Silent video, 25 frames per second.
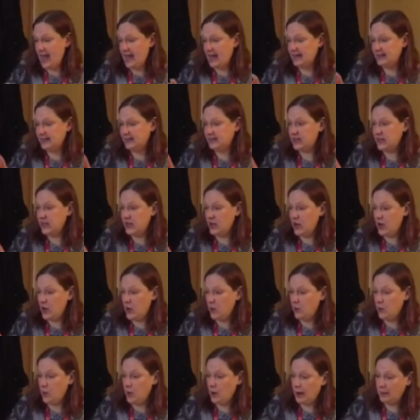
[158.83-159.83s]
and
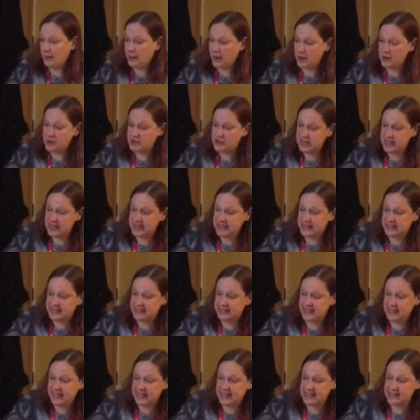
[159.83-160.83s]
what I'm going to need to
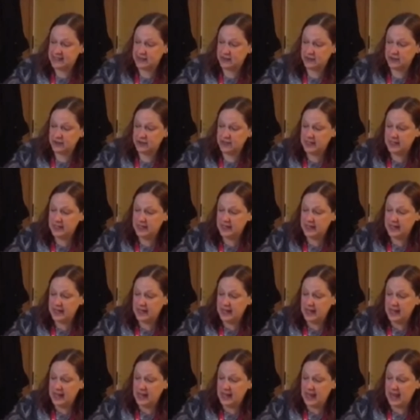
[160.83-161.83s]
stick it on
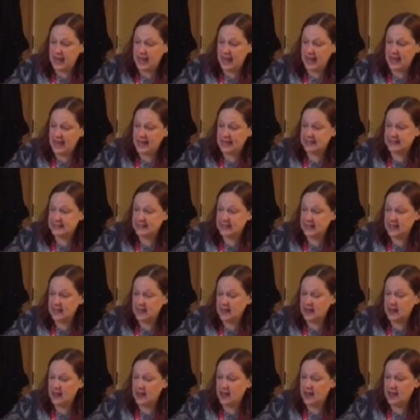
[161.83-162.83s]
is
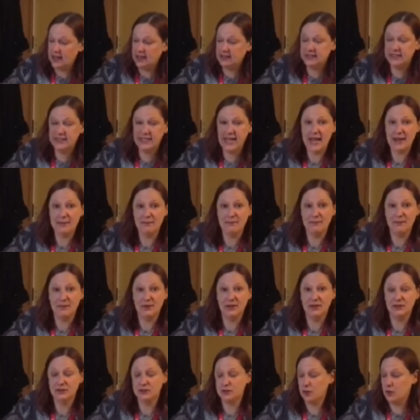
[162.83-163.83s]
a stem,
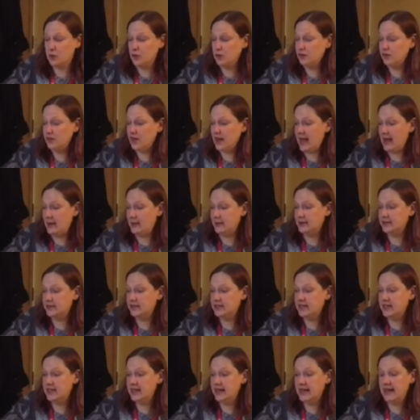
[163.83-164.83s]
because all
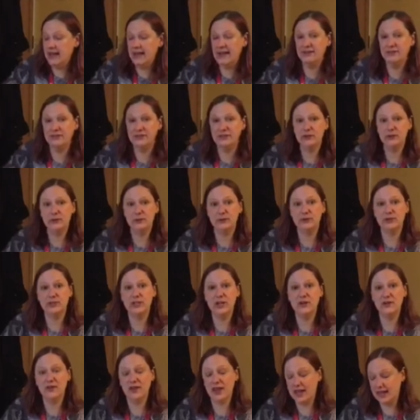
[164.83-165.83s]
flowers have stalks,
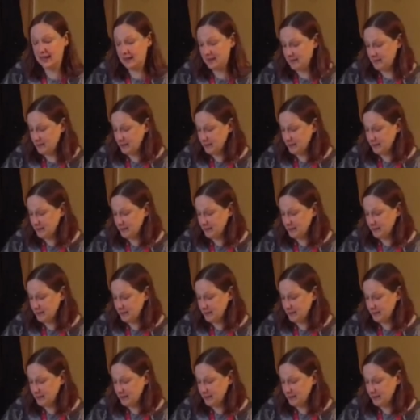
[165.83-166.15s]
don't they?